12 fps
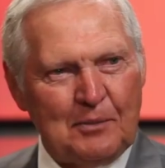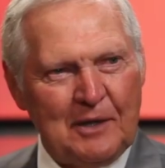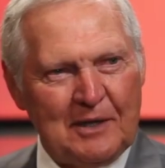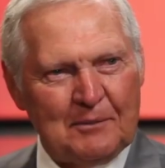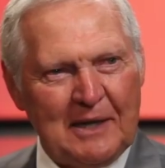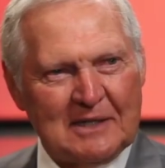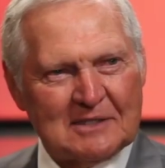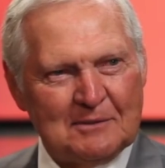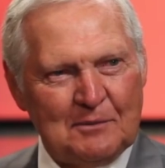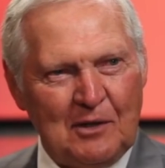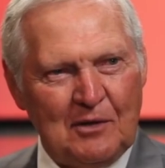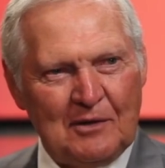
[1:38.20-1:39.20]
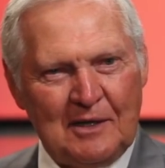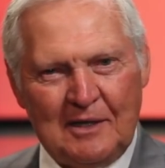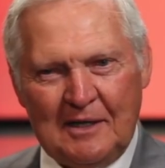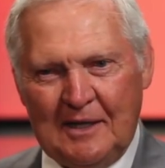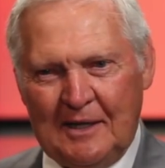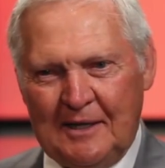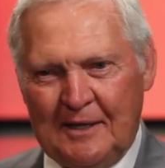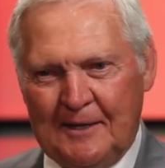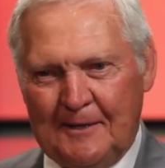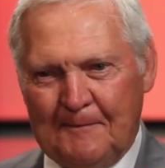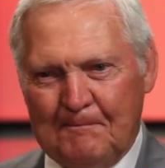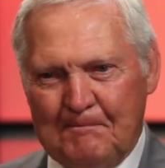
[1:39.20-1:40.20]
playing basketball, and, and
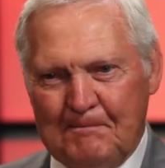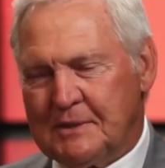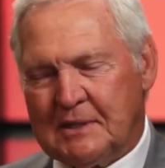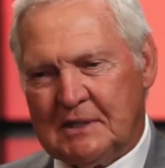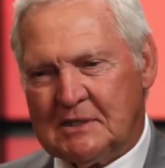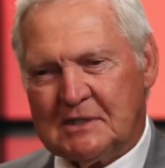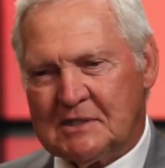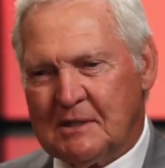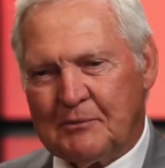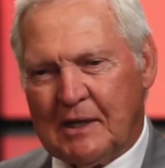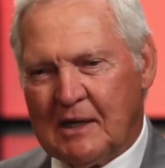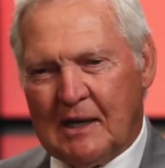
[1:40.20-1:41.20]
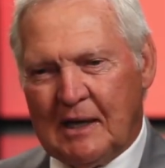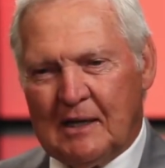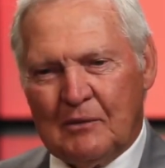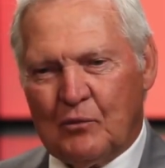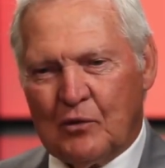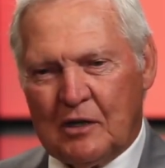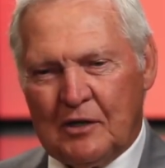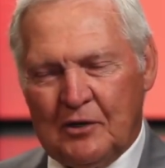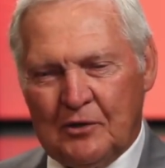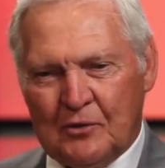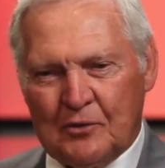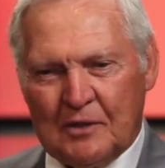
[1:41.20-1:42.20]
uh, but it's just something I didn't want to
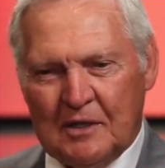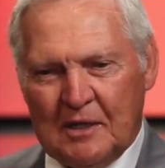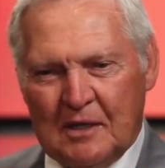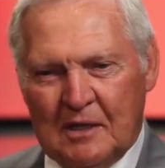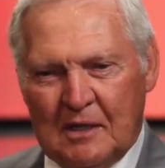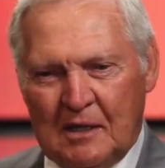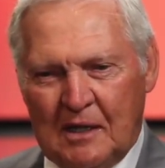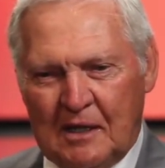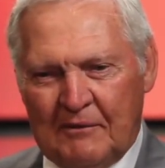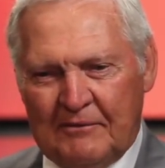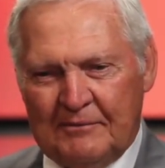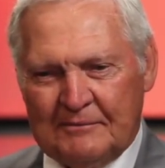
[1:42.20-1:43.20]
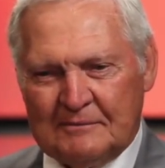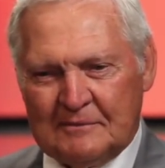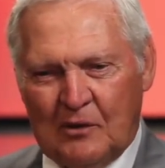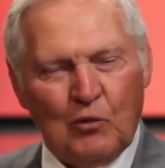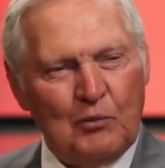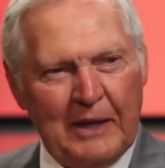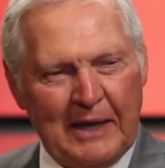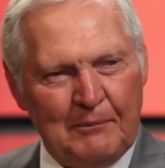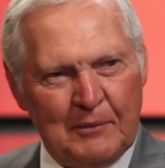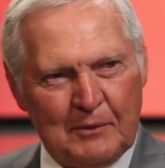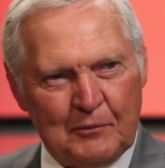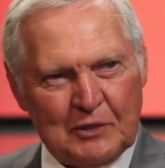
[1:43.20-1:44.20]
do. A lot of old bad
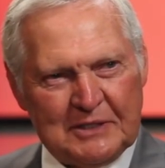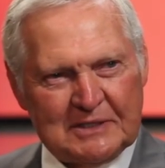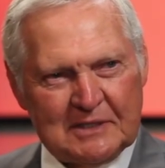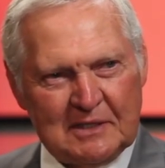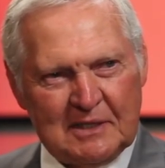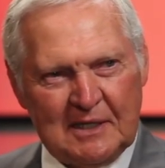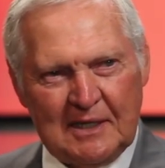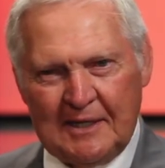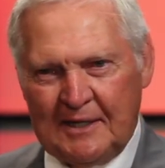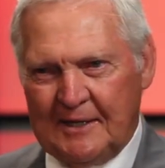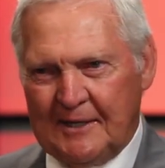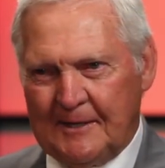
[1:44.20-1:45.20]
memories. I'll be dropping